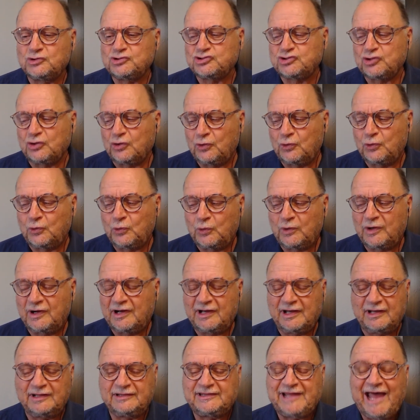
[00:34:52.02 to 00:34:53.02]
So
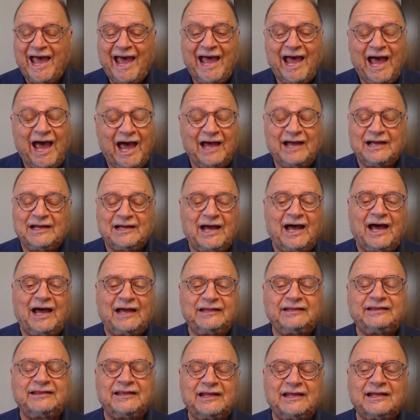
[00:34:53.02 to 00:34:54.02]
that,
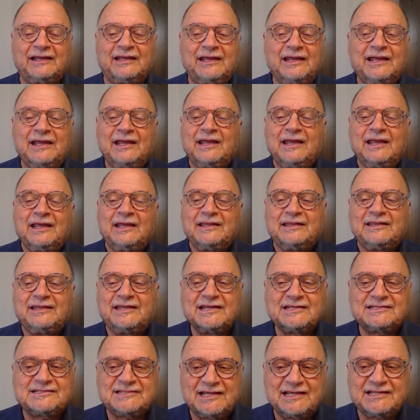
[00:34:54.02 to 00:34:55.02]
I think
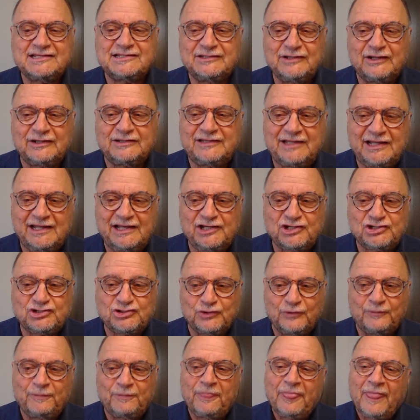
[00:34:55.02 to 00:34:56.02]
this is not the
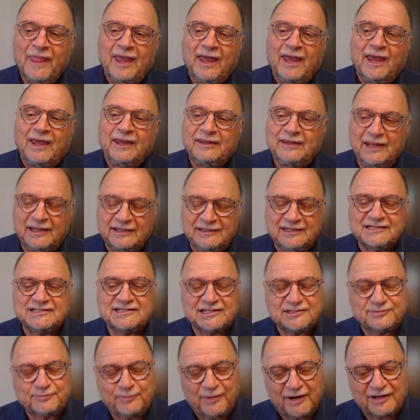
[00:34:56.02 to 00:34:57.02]
issue. This
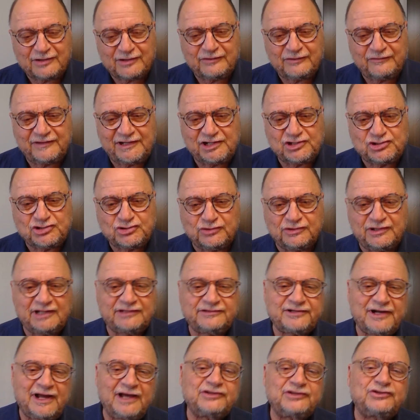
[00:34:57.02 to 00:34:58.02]
is part of the issue. They
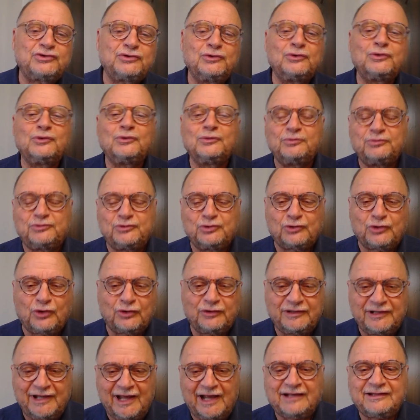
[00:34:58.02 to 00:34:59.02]
try to
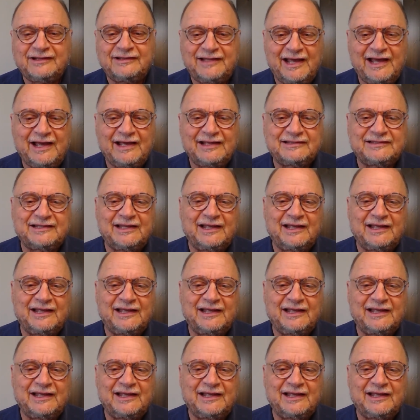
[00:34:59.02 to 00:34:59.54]
connect that